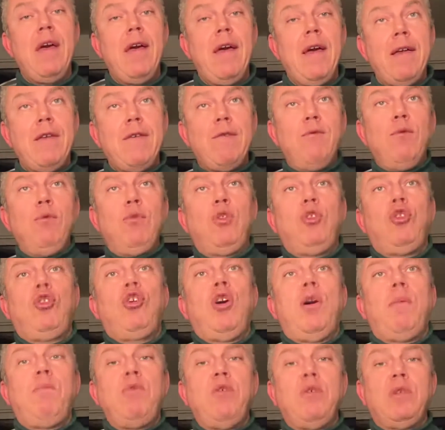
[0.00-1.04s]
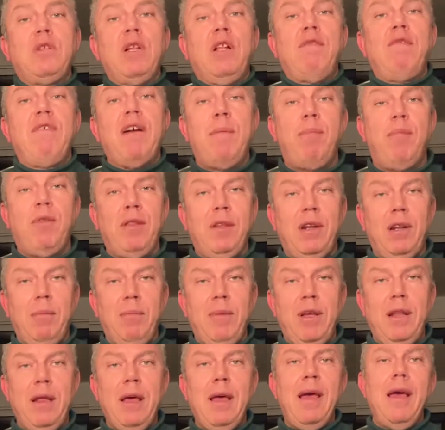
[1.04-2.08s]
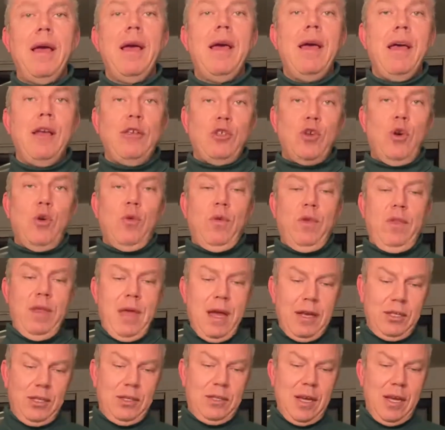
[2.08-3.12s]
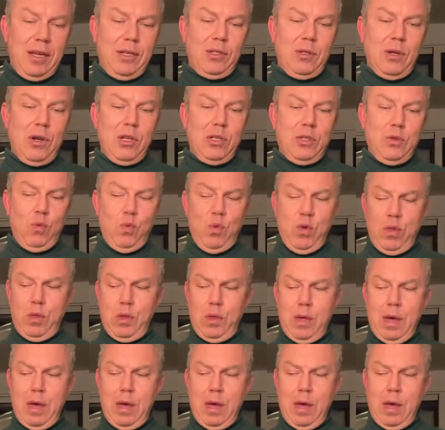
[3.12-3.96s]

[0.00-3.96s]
you top yourself up a little bit. So exercise starts with